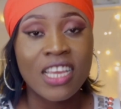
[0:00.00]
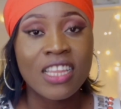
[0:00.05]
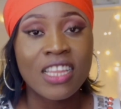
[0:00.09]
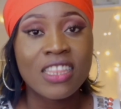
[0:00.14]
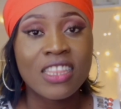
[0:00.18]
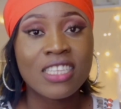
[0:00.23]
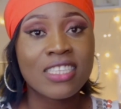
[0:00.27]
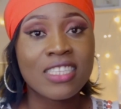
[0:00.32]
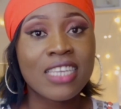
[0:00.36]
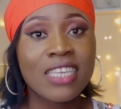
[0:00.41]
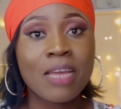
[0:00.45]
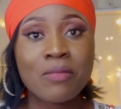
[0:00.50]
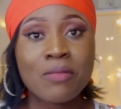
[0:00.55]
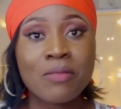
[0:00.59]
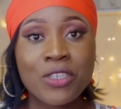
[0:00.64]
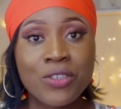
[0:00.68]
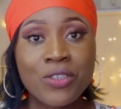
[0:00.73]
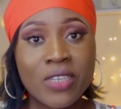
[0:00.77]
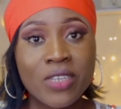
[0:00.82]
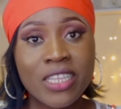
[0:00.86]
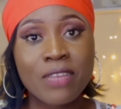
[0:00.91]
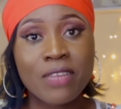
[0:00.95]
The time
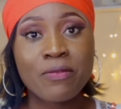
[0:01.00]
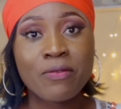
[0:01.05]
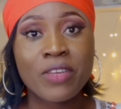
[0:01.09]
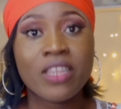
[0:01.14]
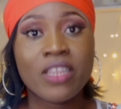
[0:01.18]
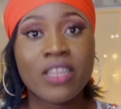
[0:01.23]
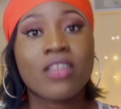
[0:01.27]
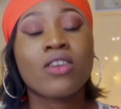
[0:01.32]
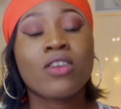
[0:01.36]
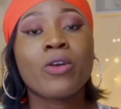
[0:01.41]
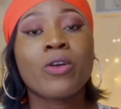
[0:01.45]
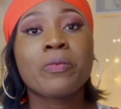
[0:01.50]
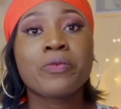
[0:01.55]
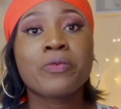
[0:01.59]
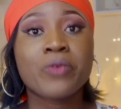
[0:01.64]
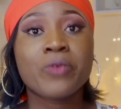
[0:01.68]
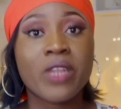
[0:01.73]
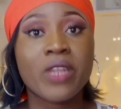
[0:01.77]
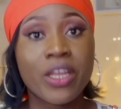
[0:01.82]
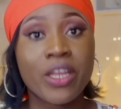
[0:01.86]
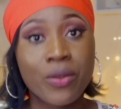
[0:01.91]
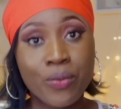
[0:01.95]
restricted feeding comes
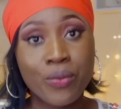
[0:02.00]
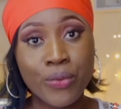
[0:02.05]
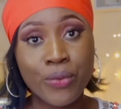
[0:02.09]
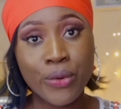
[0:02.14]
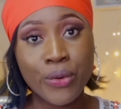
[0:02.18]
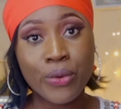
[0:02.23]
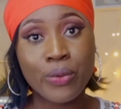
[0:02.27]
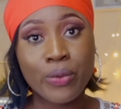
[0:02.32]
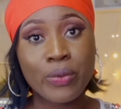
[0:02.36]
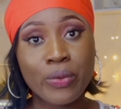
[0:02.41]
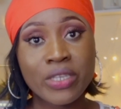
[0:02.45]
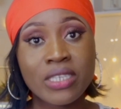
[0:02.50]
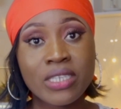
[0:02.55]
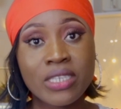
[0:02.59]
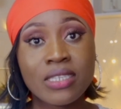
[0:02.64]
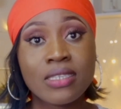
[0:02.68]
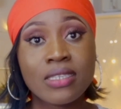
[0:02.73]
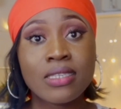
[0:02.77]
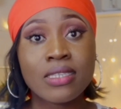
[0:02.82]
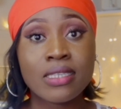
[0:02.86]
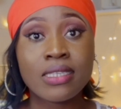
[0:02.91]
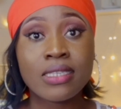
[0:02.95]
with a rule, which is
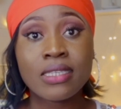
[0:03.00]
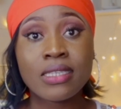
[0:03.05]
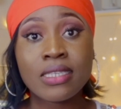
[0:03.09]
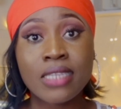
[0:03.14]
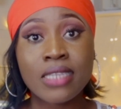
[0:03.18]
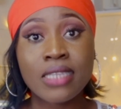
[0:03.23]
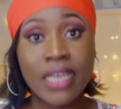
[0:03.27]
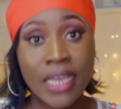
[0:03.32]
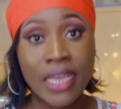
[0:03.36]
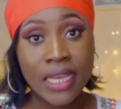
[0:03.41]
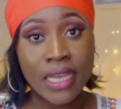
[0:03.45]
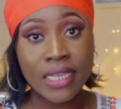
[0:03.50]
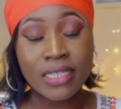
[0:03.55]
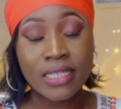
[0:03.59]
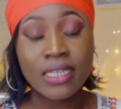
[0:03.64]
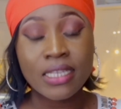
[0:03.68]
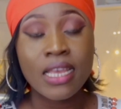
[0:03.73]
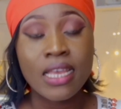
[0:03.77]
the 16-8.